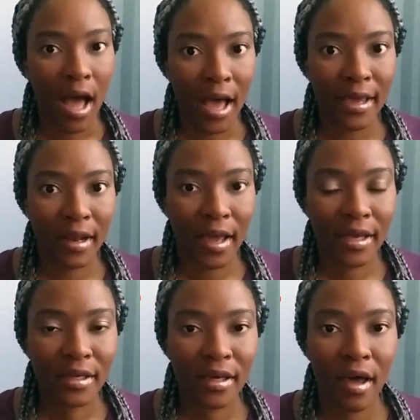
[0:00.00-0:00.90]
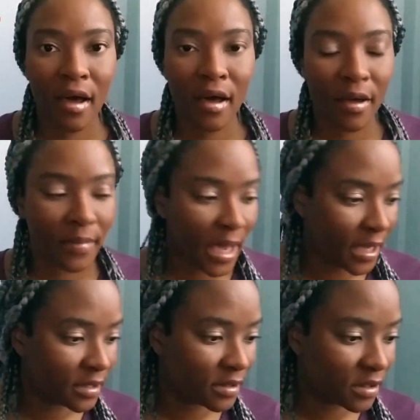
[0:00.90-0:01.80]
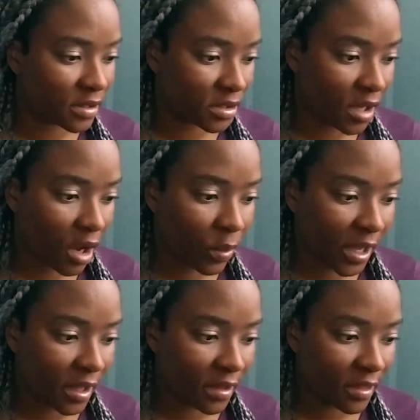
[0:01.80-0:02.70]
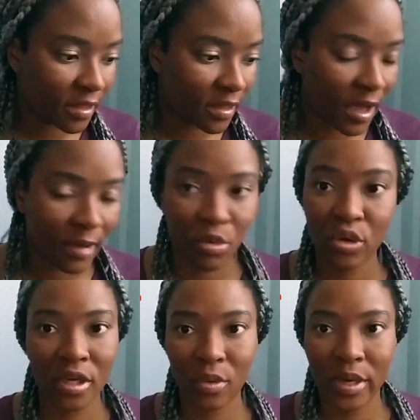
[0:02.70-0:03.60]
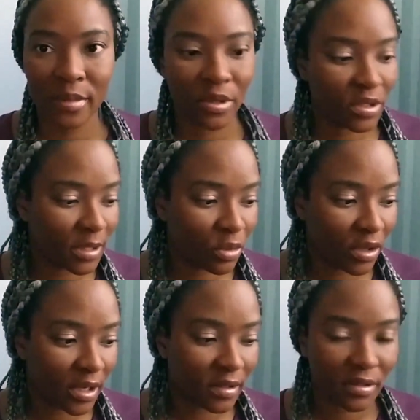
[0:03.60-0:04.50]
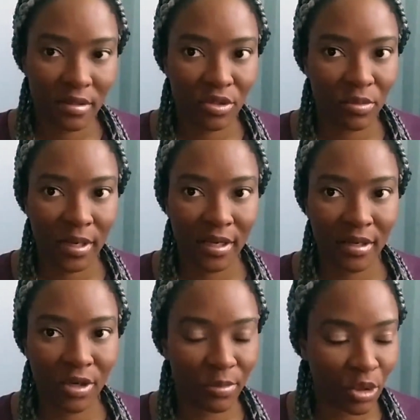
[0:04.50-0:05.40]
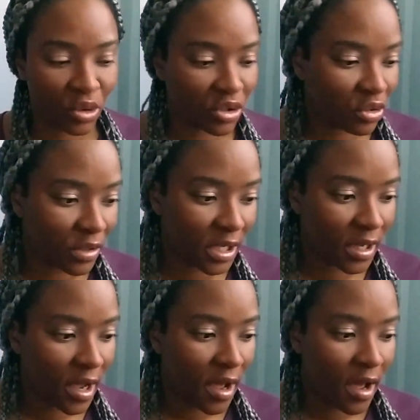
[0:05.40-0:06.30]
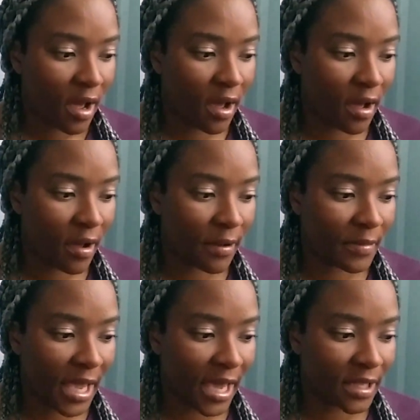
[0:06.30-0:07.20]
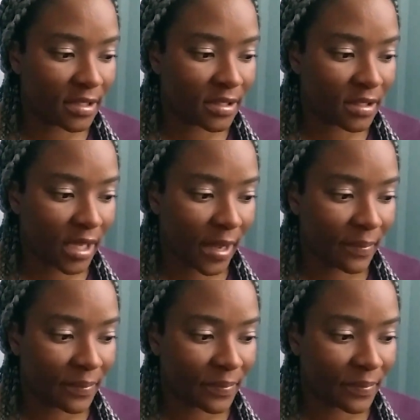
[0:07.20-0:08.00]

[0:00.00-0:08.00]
I like, and to start with, I'm looking away because I'm looking to my computer screen, and yeah,